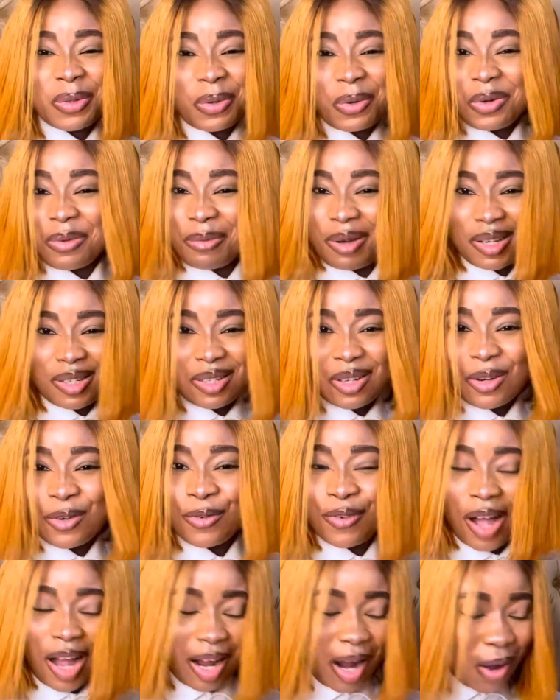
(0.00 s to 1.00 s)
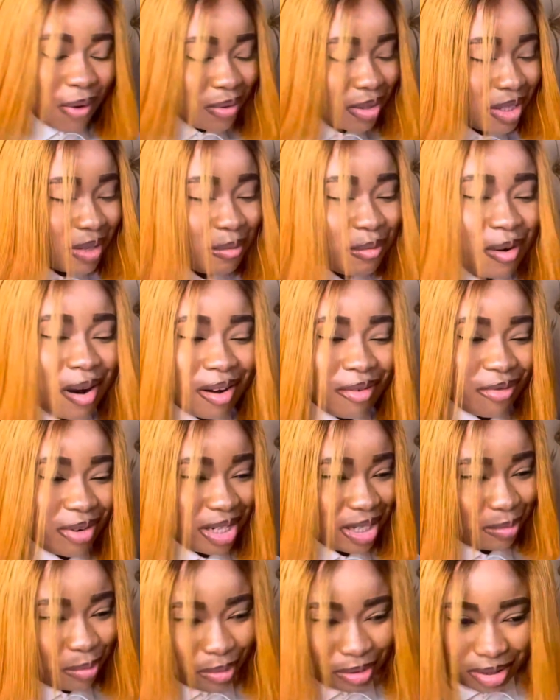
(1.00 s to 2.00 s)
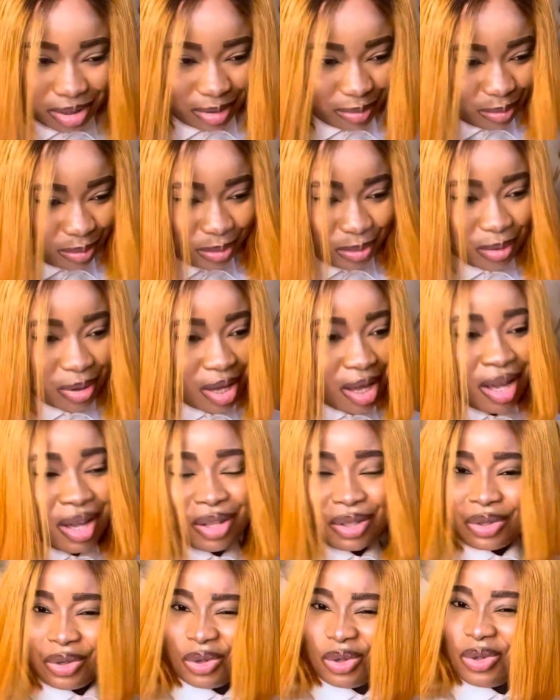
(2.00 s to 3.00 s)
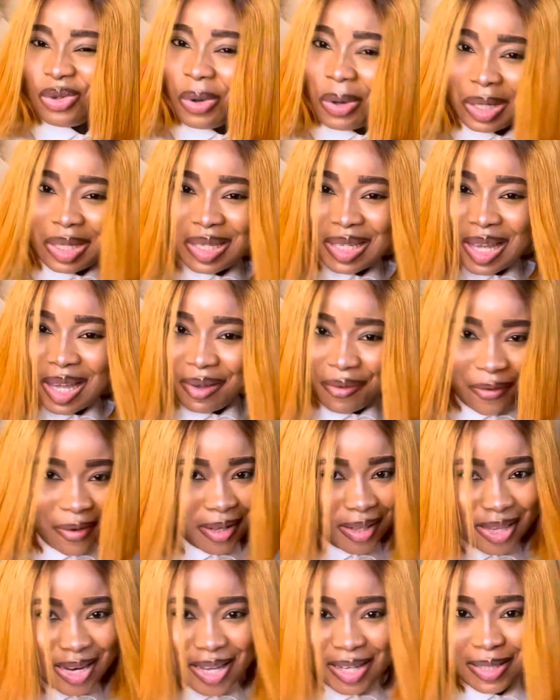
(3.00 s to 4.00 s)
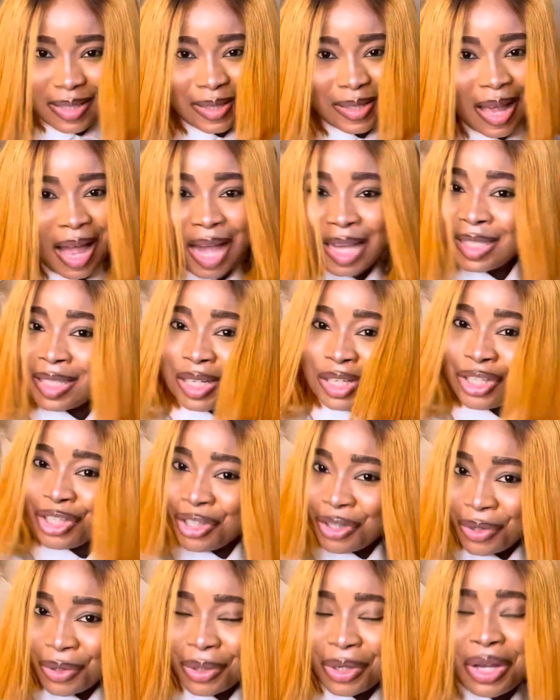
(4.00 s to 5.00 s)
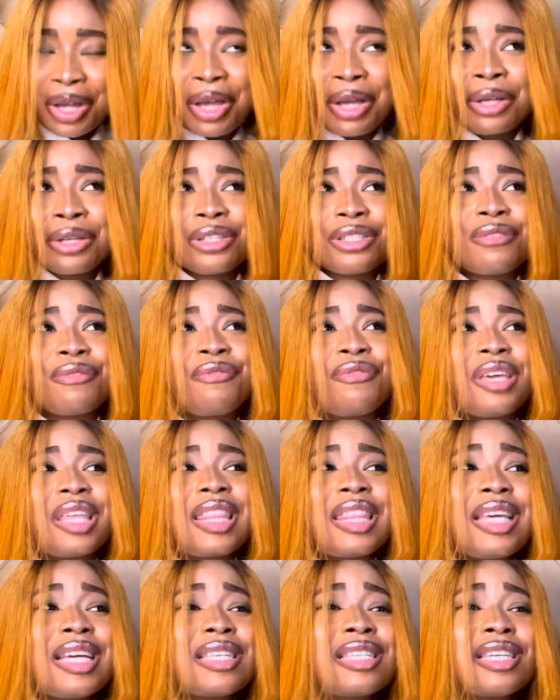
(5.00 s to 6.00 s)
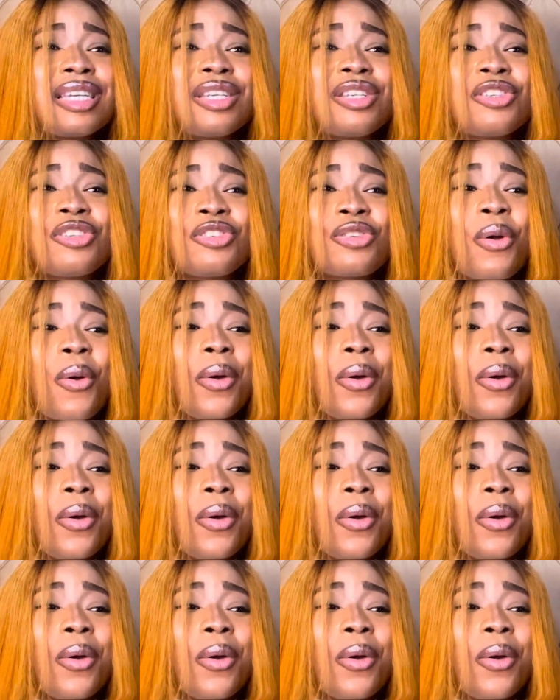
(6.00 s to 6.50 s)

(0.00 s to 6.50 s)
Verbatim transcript: hold myself accountable and responsible to not take fitness as a joke because fitness is so